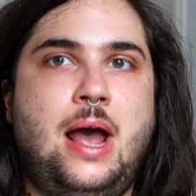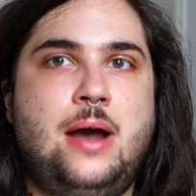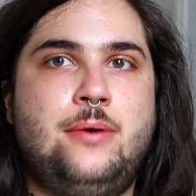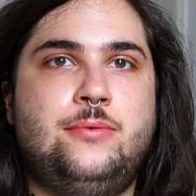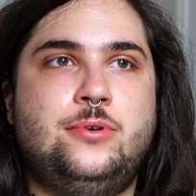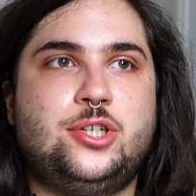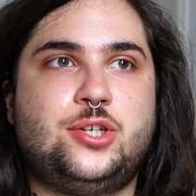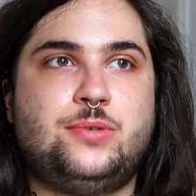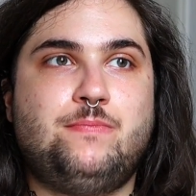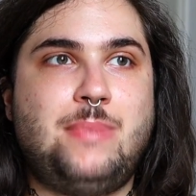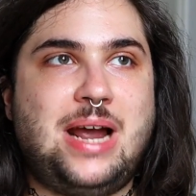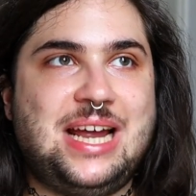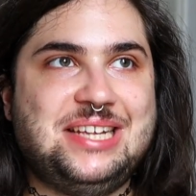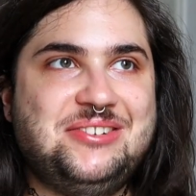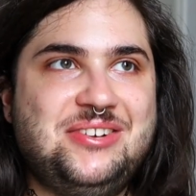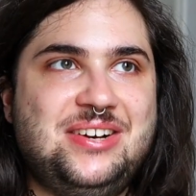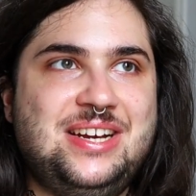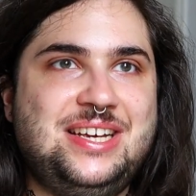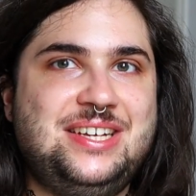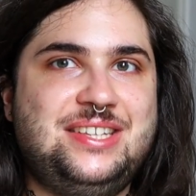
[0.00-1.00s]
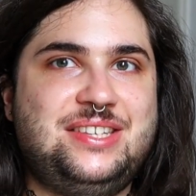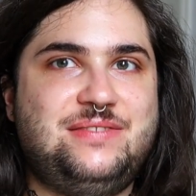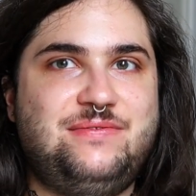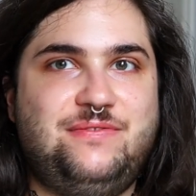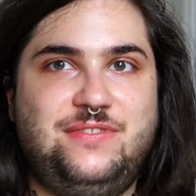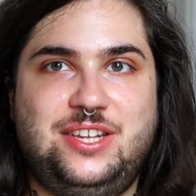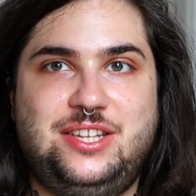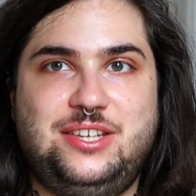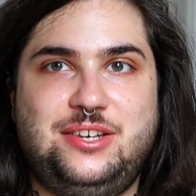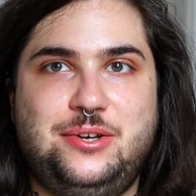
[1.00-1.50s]
I watched Madeleine's
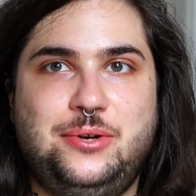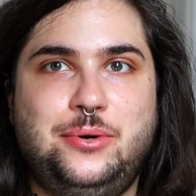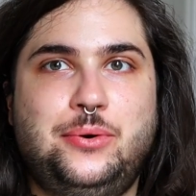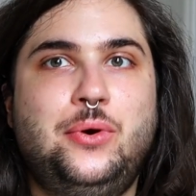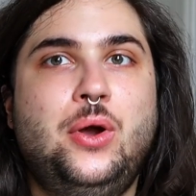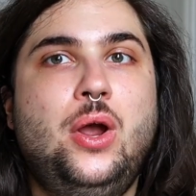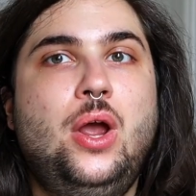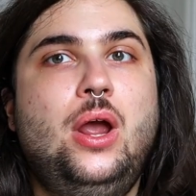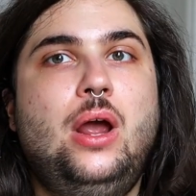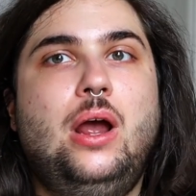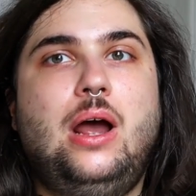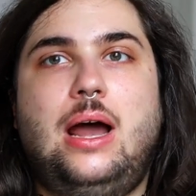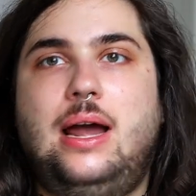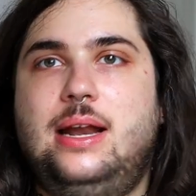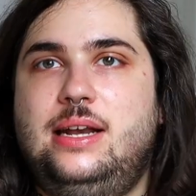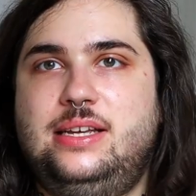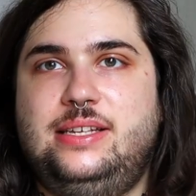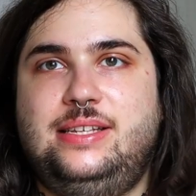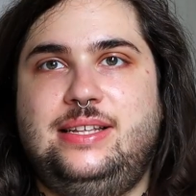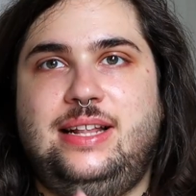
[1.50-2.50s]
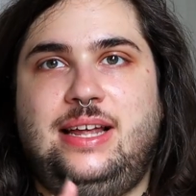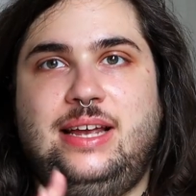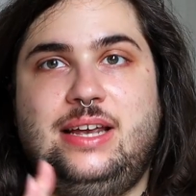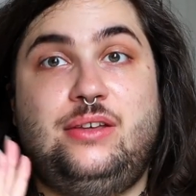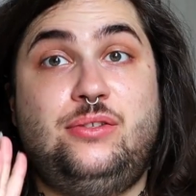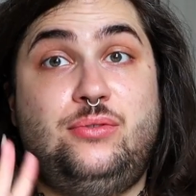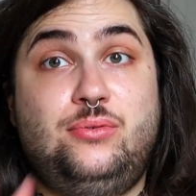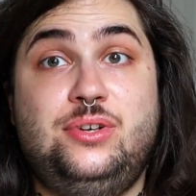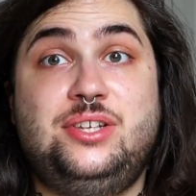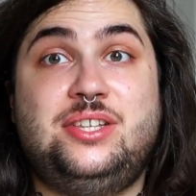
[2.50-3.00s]
video at least like
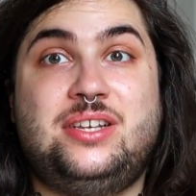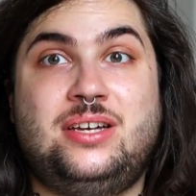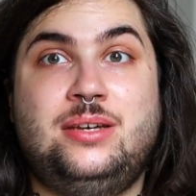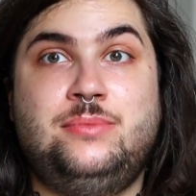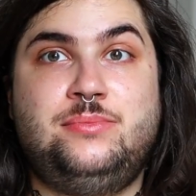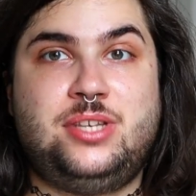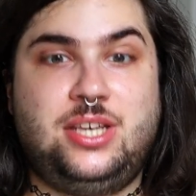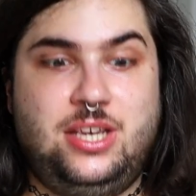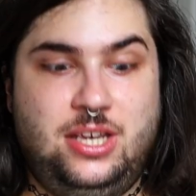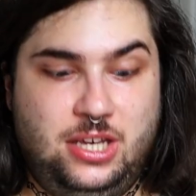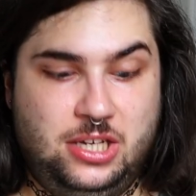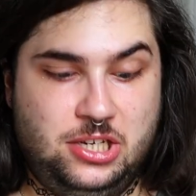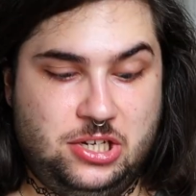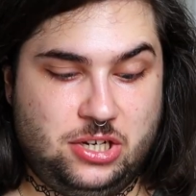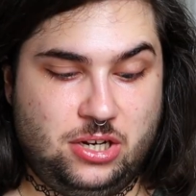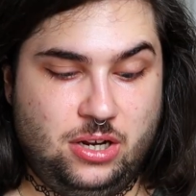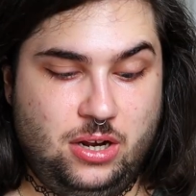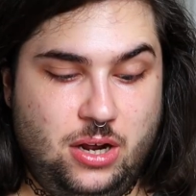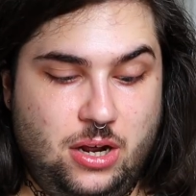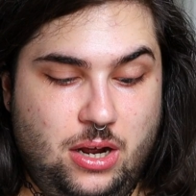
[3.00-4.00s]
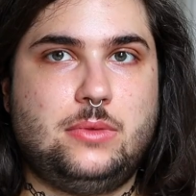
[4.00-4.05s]
3 times each.